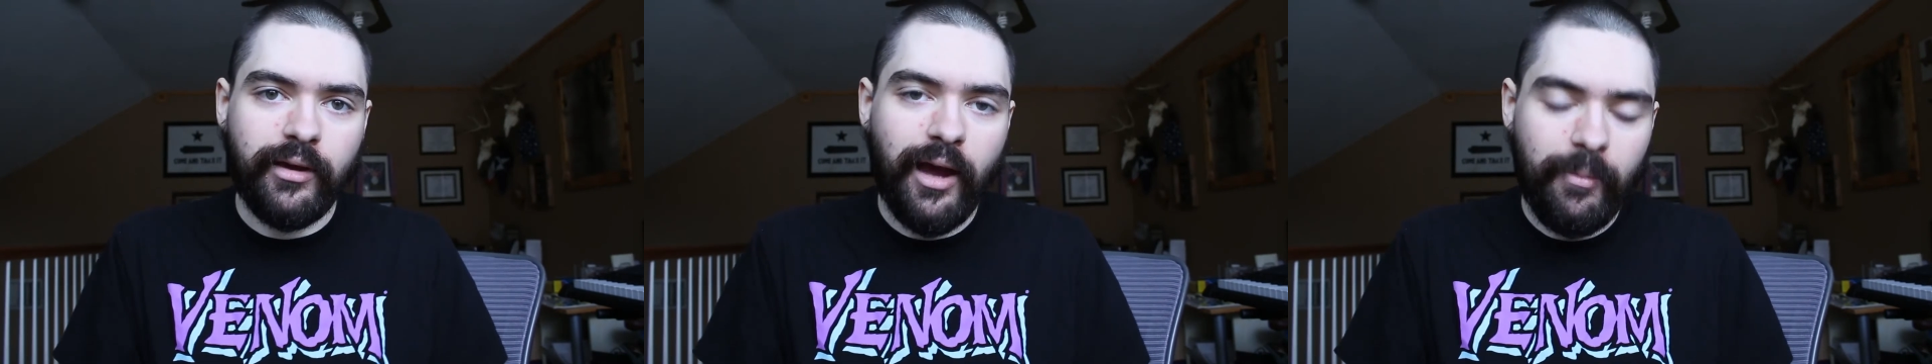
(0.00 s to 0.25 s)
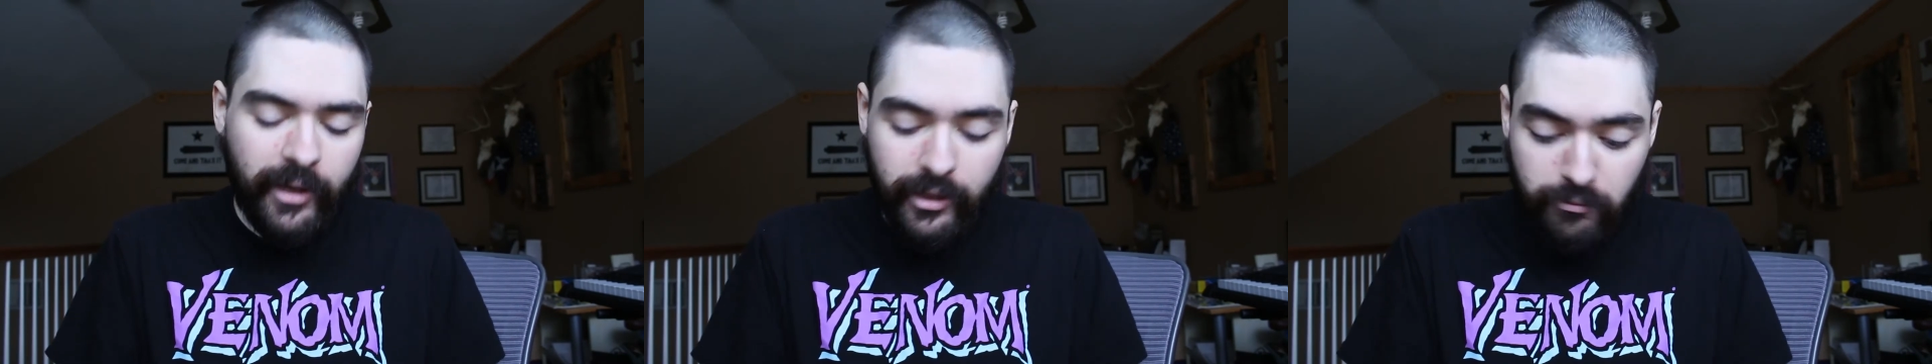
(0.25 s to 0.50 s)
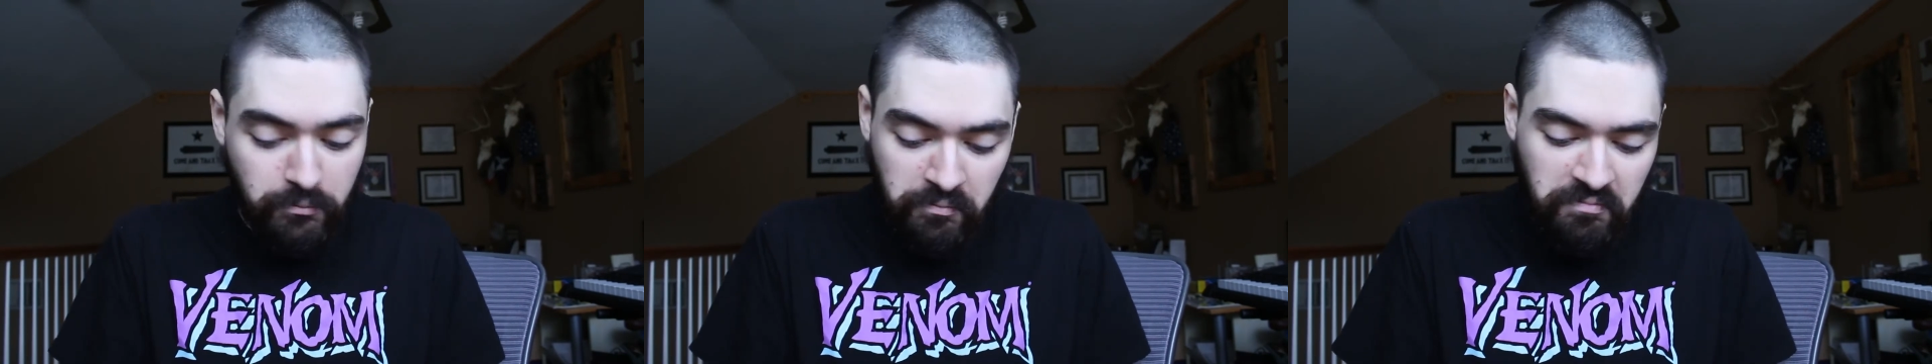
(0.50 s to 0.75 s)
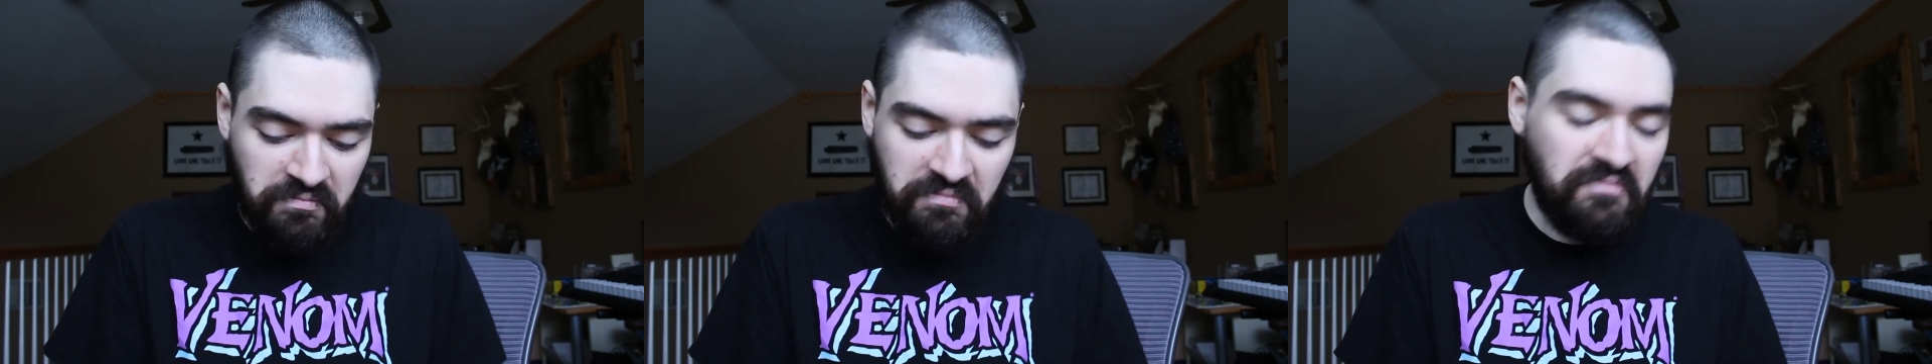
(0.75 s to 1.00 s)
comic.
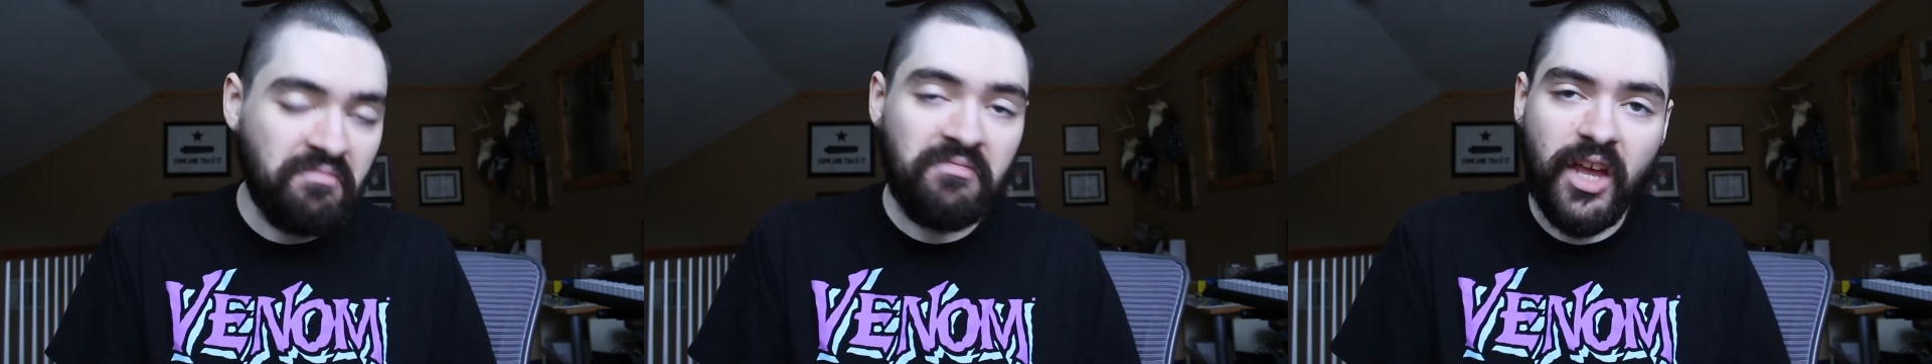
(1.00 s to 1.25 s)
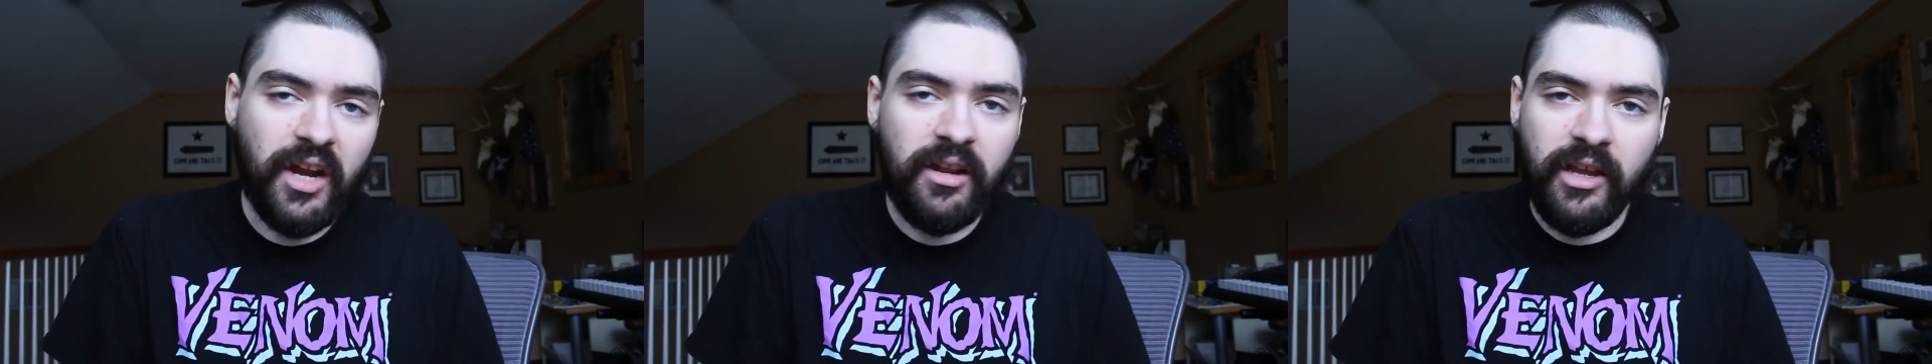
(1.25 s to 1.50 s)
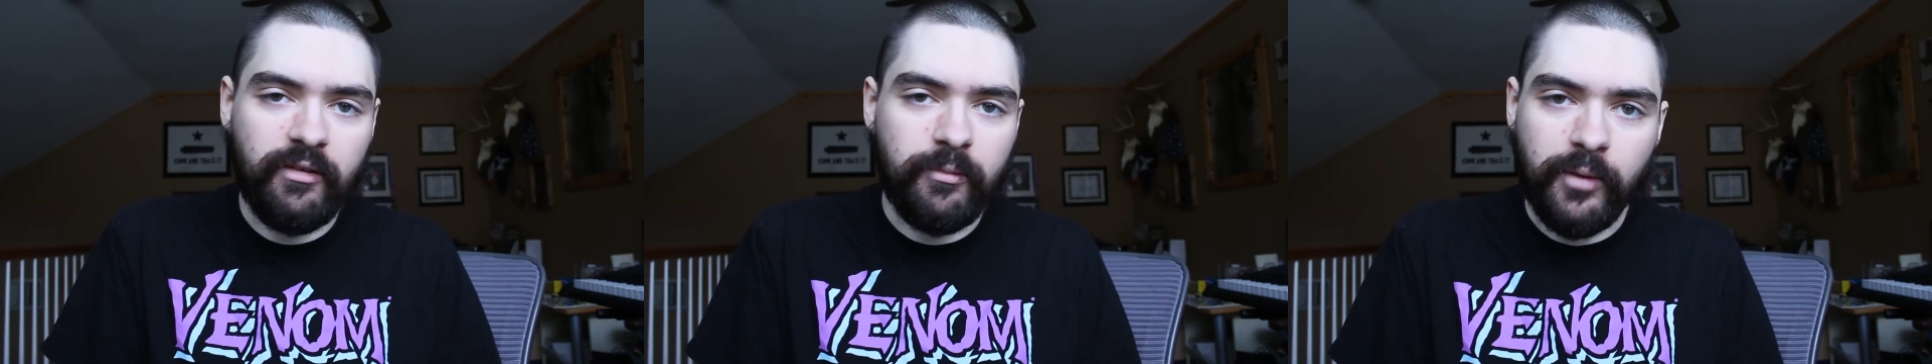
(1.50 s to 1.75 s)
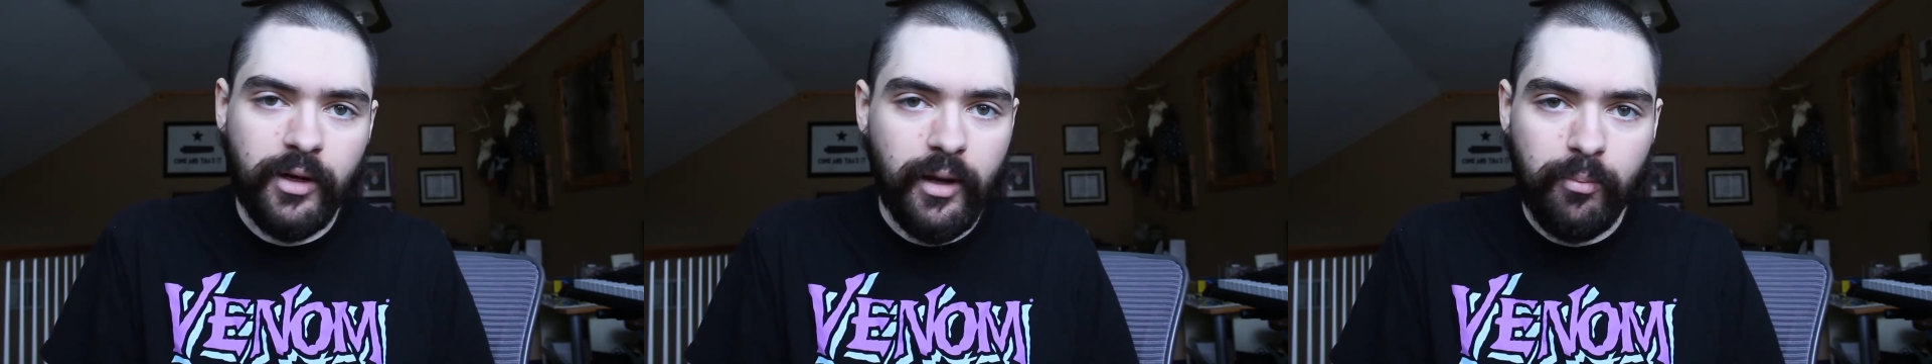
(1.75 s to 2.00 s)
They didn't give
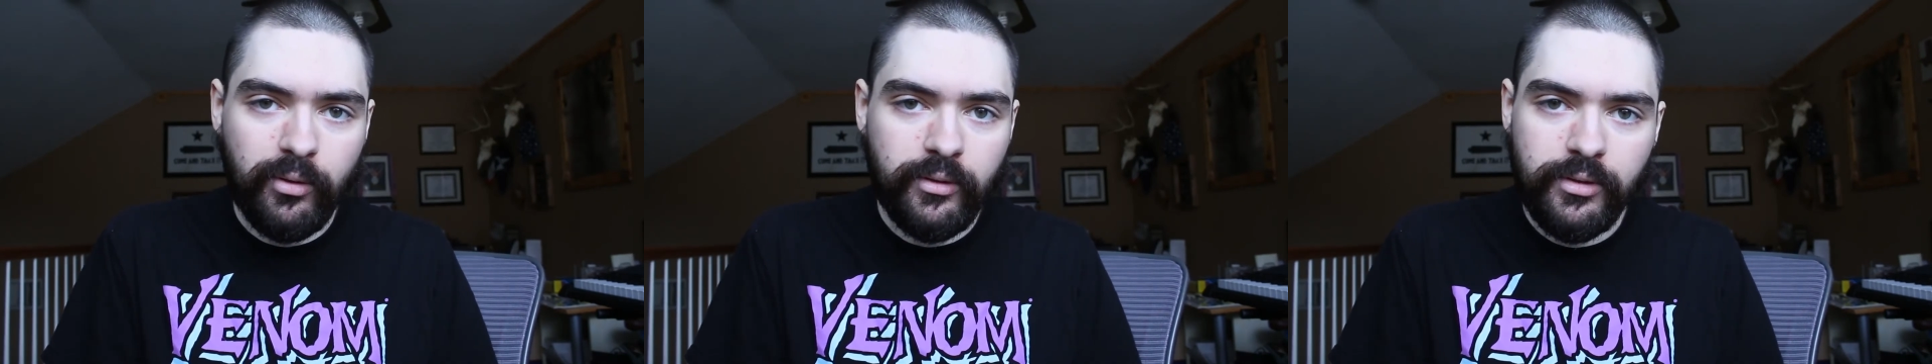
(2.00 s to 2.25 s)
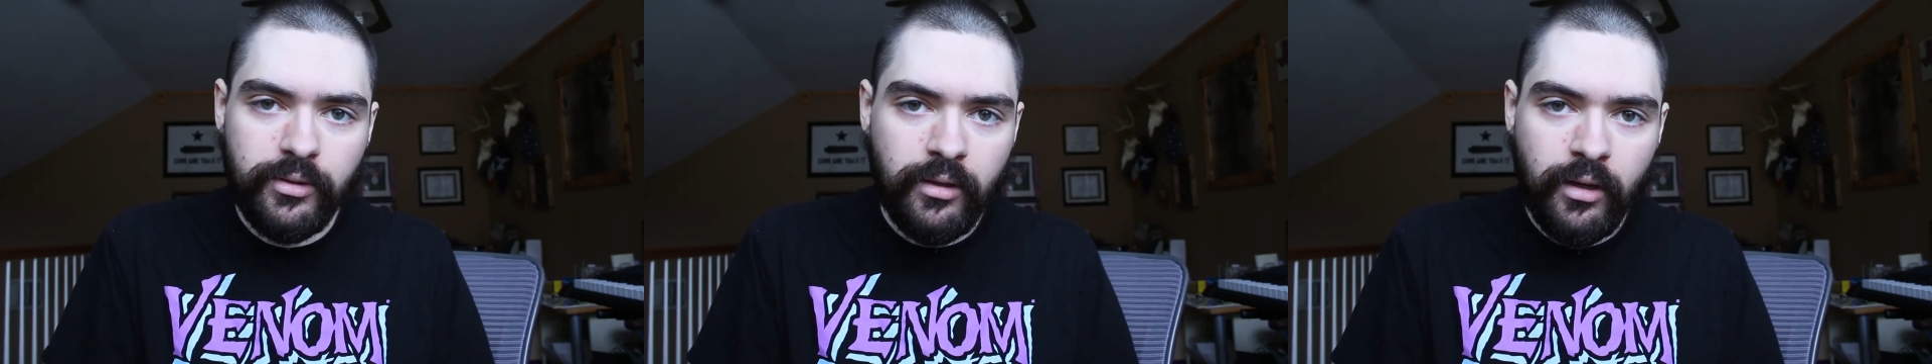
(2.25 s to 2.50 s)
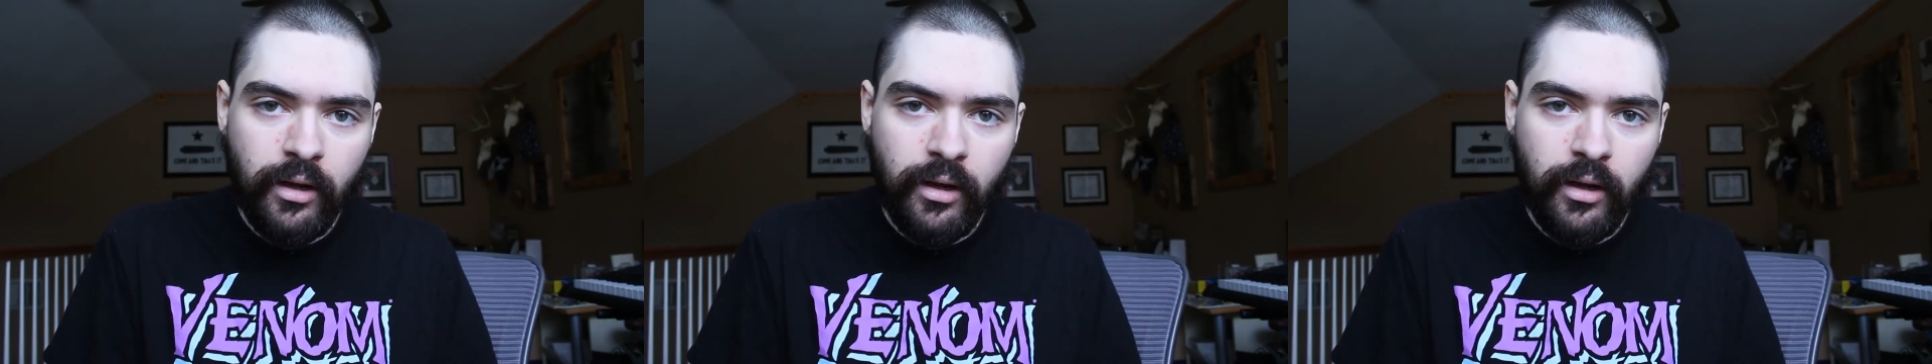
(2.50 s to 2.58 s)
him the nipples.